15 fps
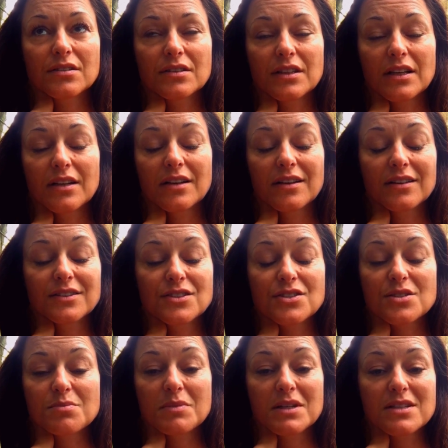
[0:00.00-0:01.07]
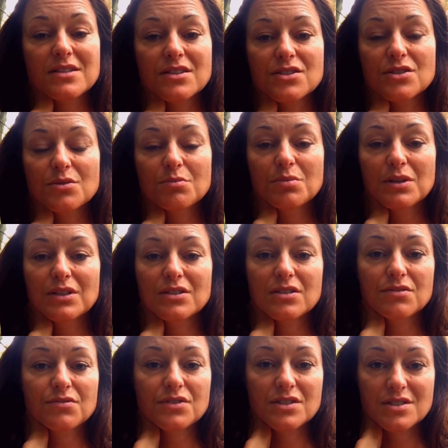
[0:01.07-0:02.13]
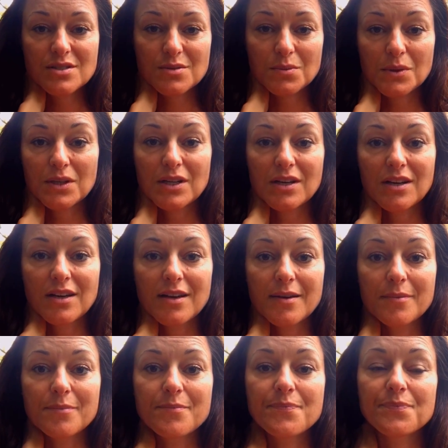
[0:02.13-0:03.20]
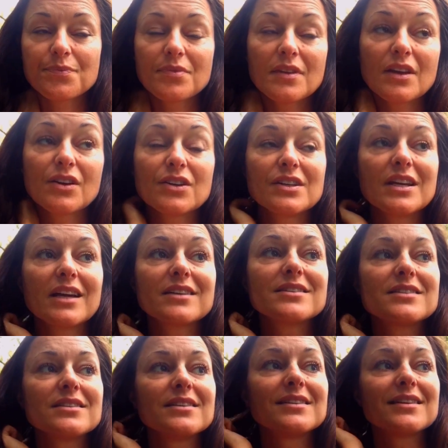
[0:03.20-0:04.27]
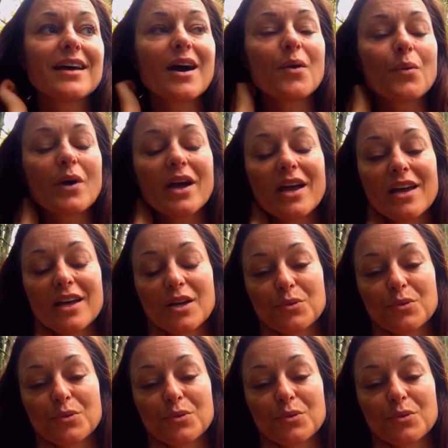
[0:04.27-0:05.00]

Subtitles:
it just makes such a big difference when I am connected in that way.